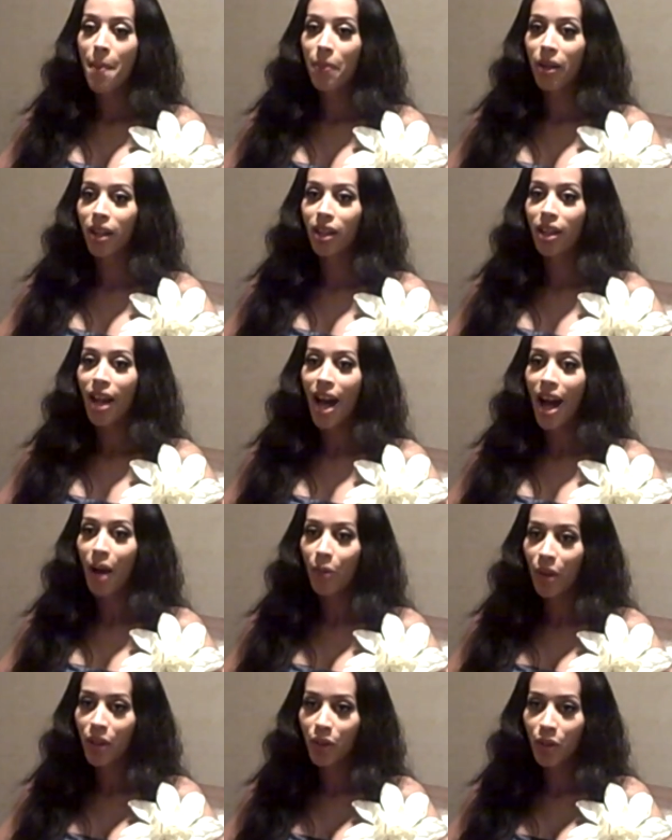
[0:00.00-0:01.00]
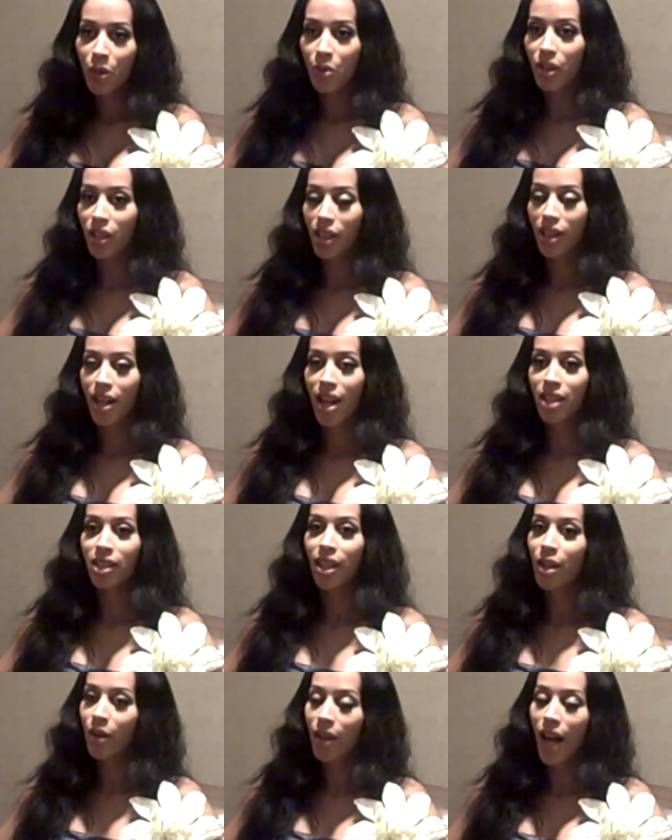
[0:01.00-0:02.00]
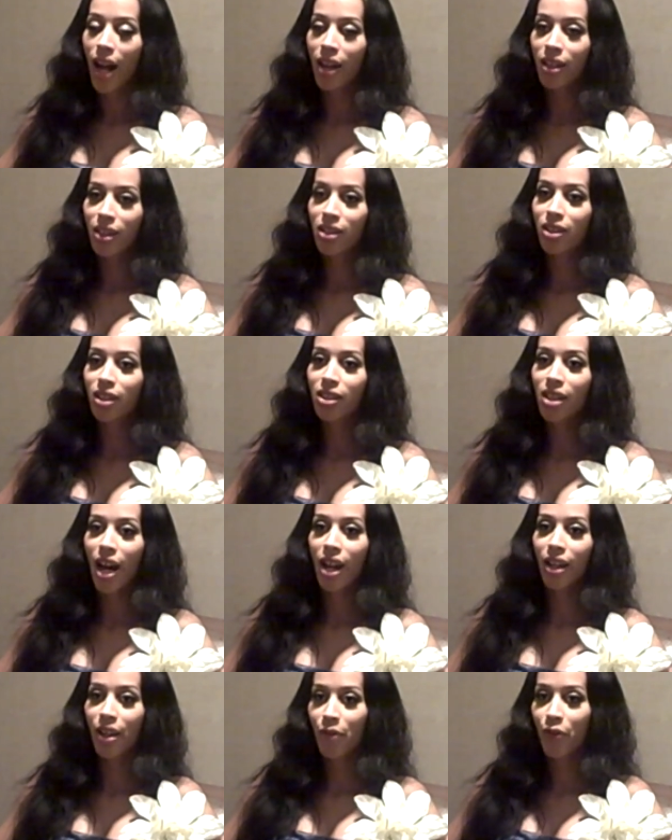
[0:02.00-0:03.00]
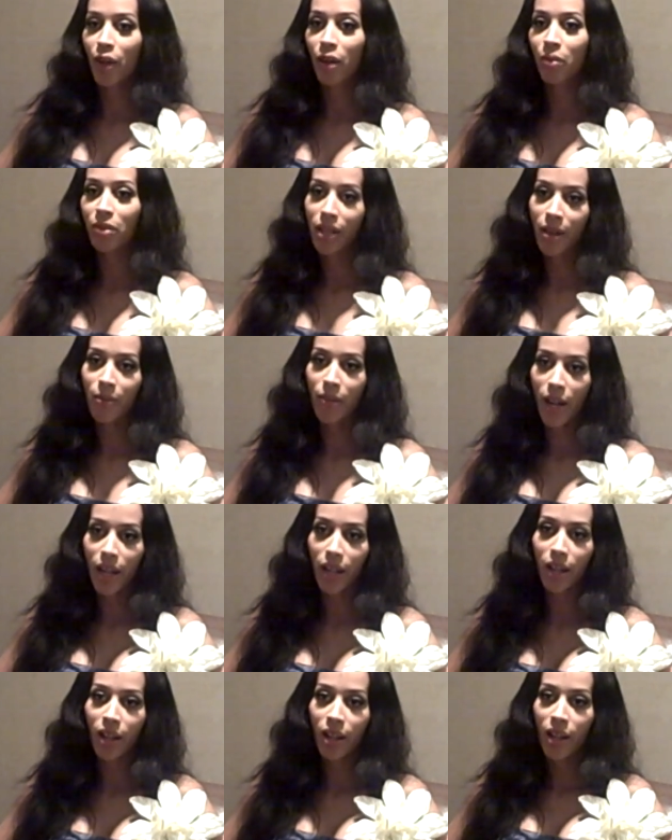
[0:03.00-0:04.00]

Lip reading: But I went through with it and I said, okay, this just kind of confirmed that I'm ready.